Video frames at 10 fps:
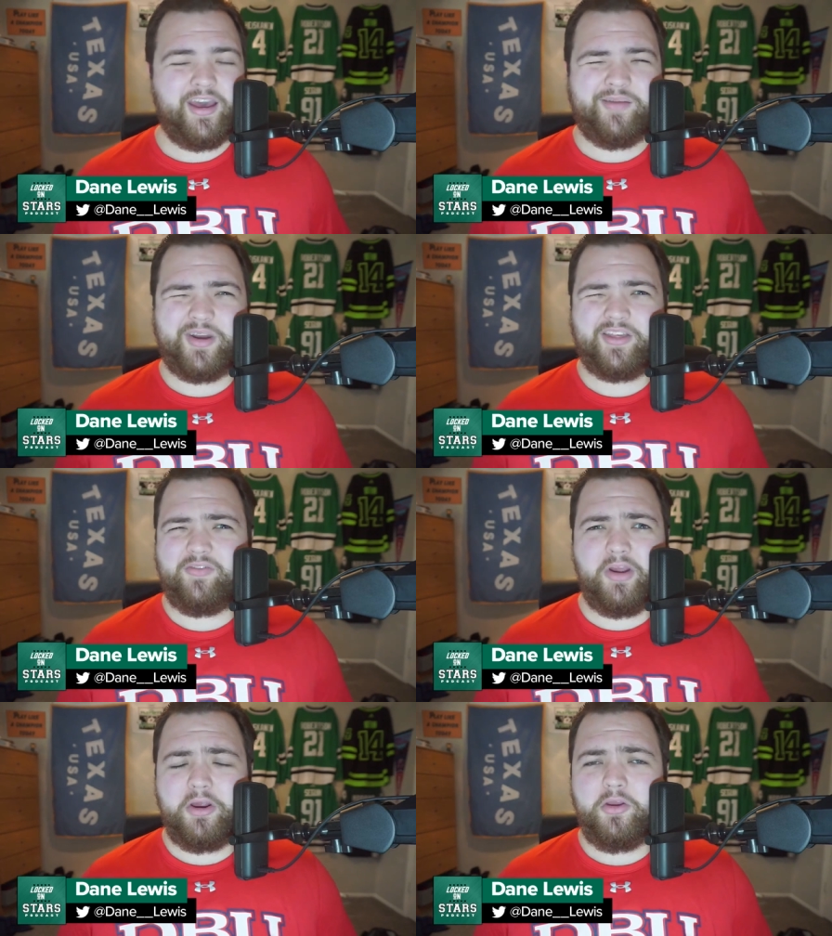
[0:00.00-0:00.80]
But it's a
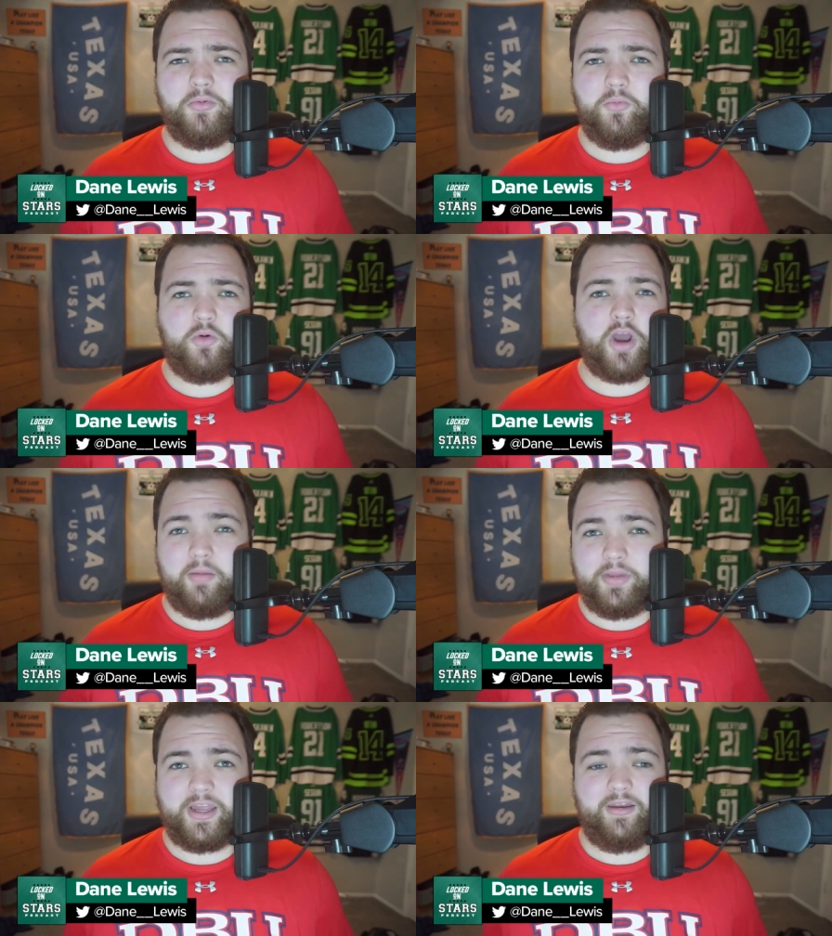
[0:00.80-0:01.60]
very
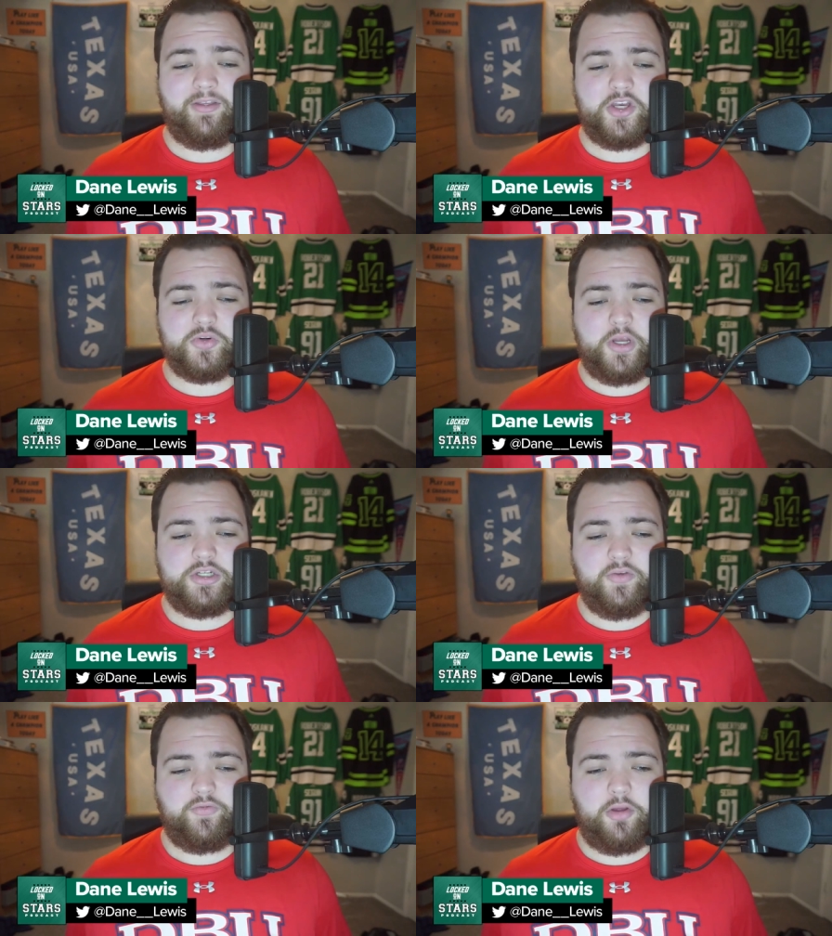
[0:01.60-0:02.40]
complicated
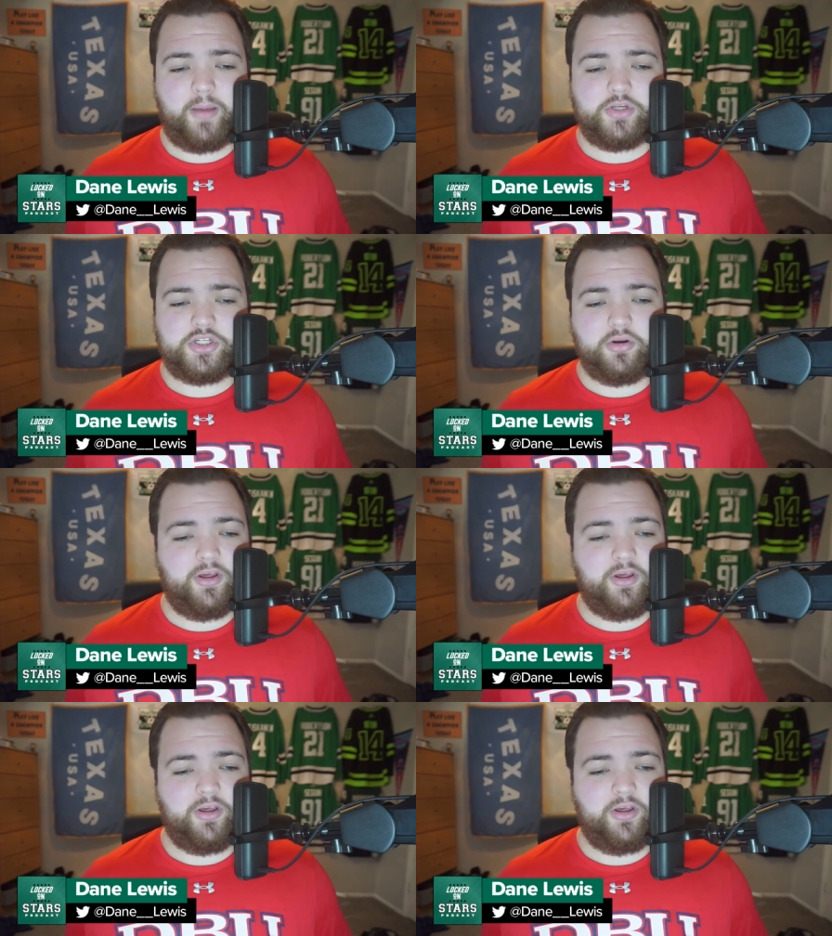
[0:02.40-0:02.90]
situation for him, I'm sure.